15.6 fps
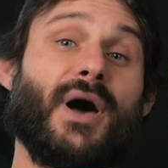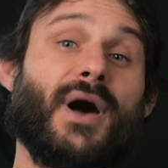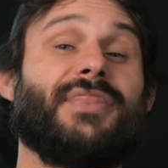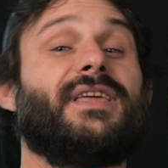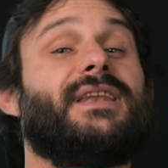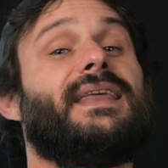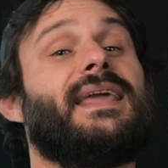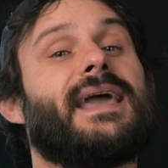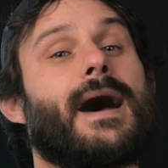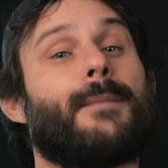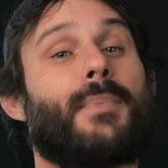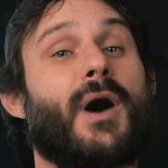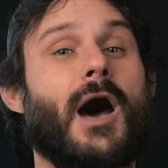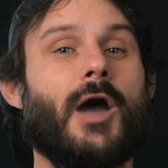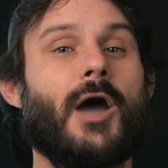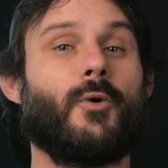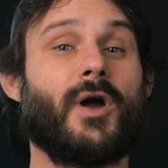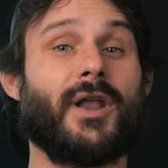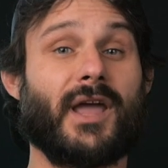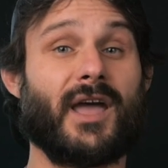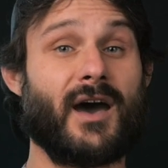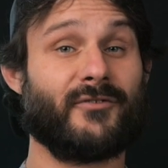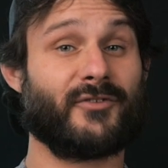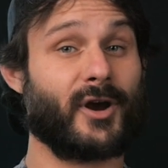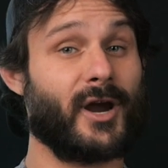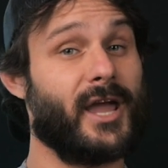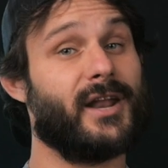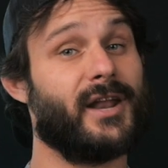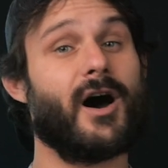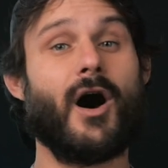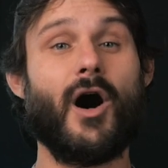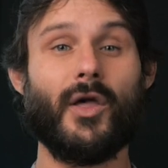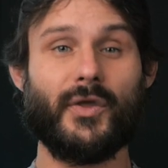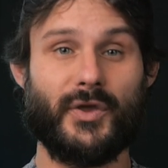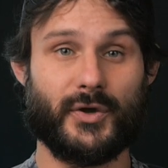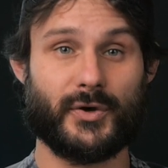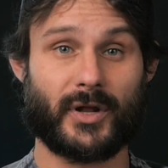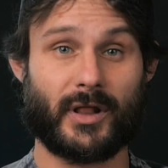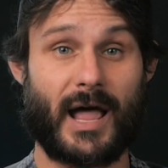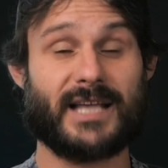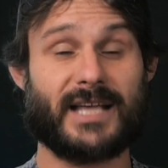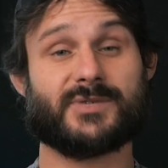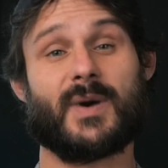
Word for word: but the DApp I want to cover and i utilize